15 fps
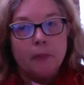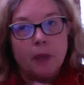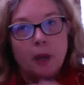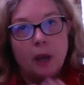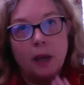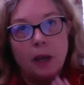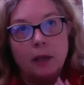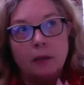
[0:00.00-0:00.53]

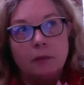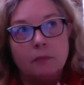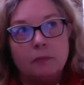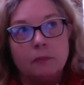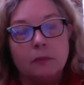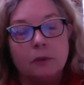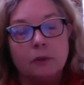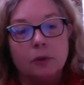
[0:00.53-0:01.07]
And
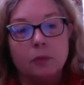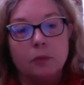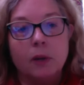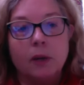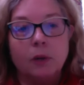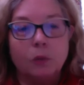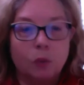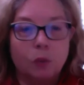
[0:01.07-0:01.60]
you
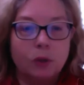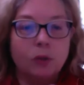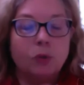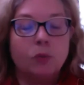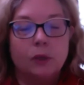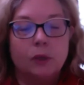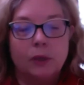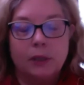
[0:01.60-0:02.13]
might wonder
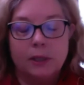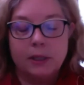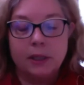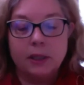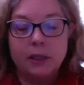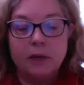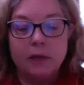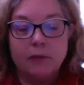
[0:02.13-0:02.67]
what the
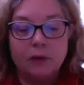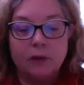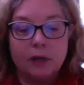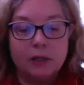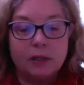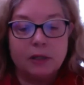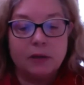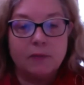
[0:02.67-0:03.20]

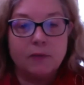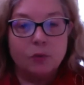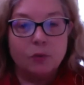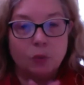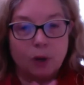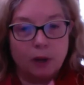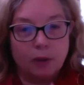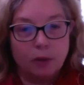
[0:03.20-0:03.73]
significance of the
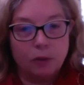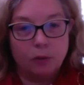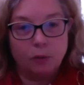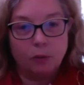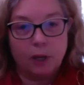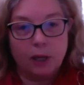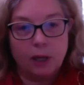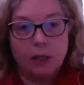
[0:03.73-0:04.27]
red
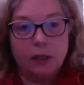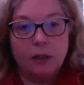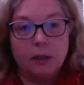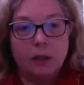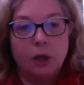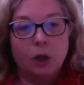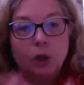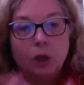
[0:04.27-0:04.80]
thread
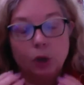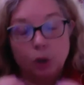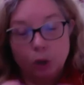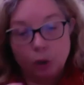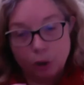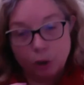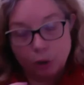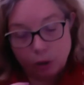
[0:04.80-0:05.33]

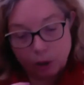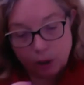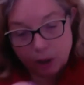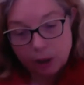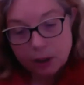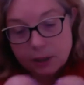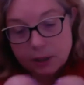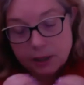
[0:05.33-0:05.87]

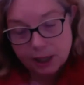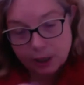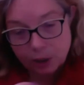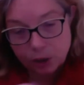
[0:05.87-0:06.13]
is that